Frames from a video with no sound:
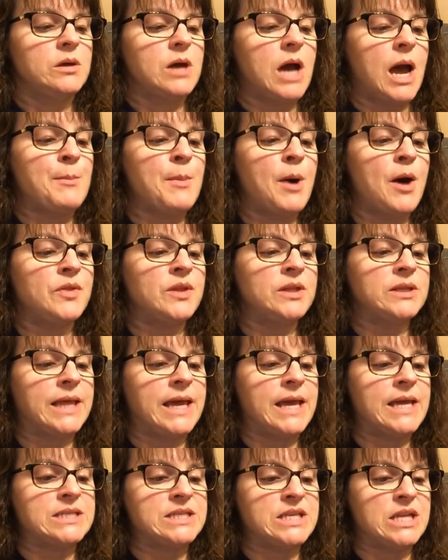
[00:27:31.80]
I'm on the
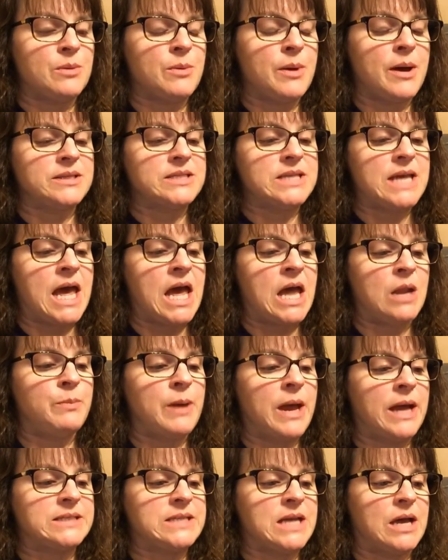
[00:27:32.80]
landing about to head
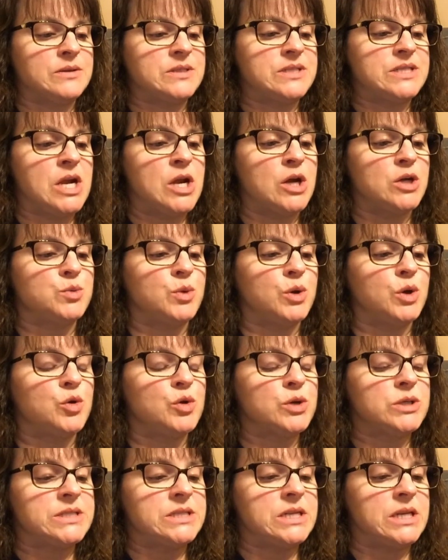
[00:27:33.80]
back downstairs when
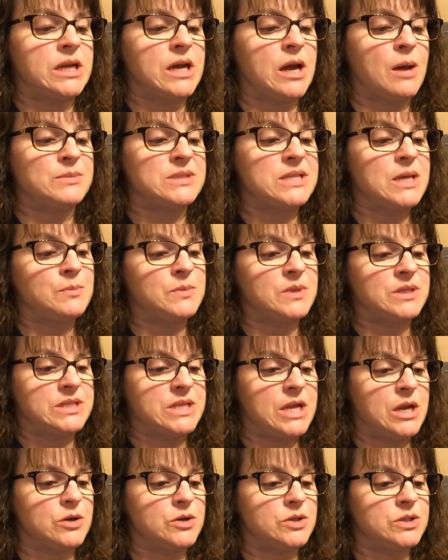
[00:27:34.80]
Kristen comes up the
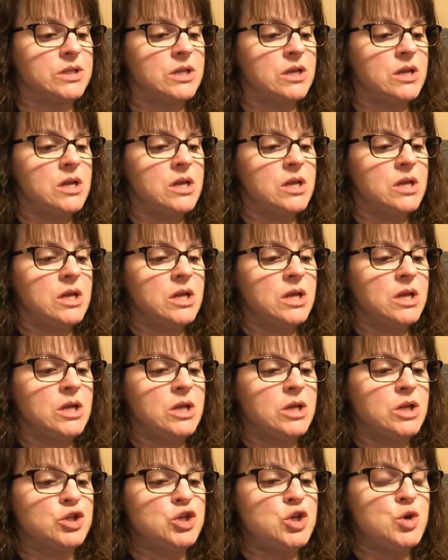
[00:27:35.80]
stairs.
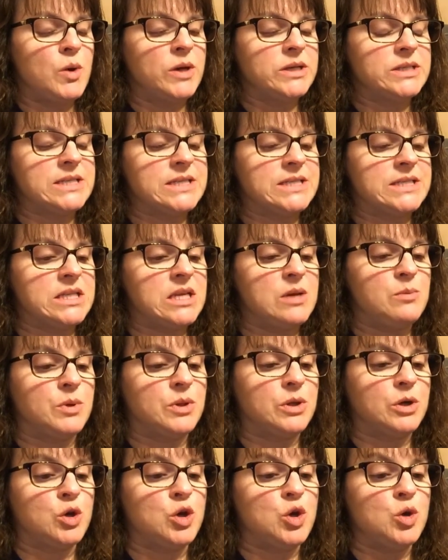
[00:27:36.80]
Do you want to sleep in
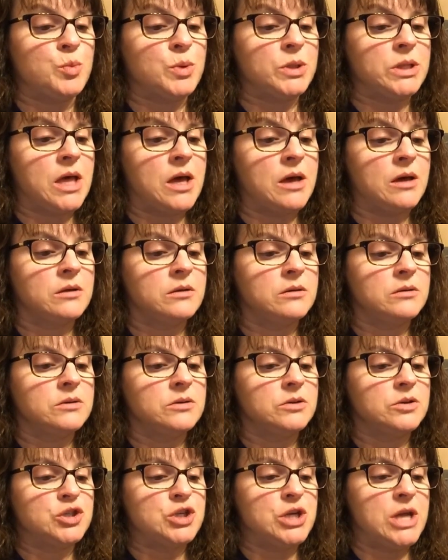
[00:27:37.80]
the cupola?
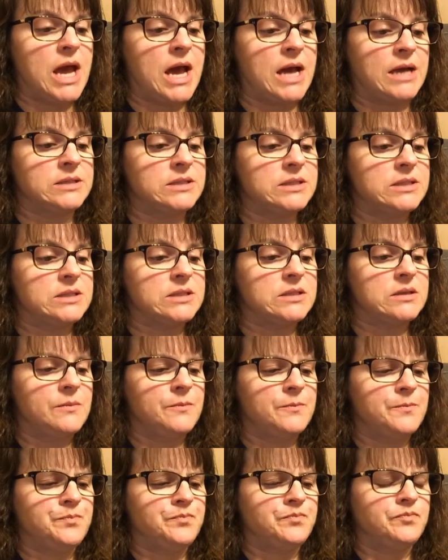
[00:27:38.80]
She asks.
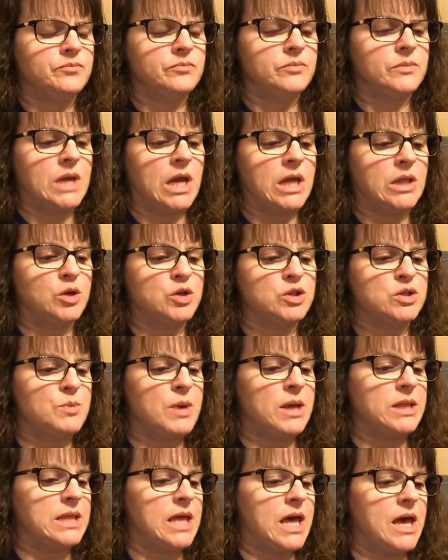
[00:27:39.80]
I look to
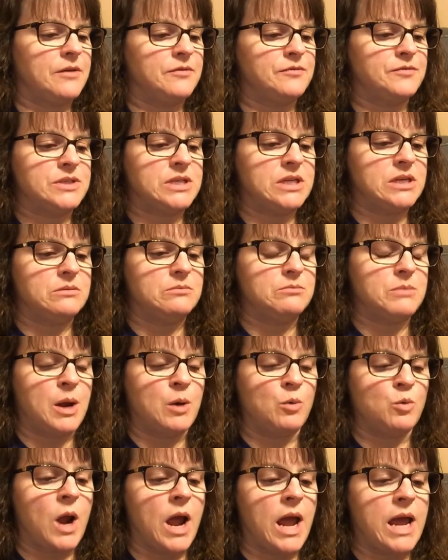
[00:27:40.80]
my left and my
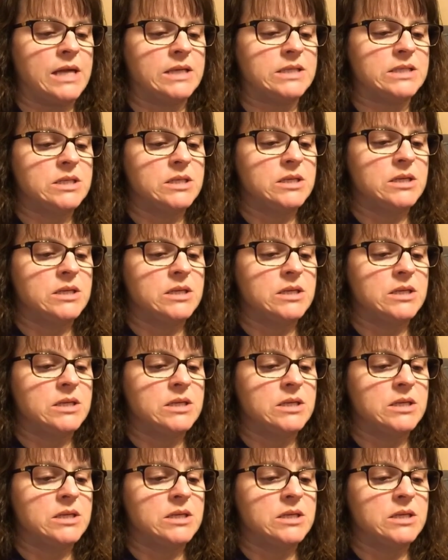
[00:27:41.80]
right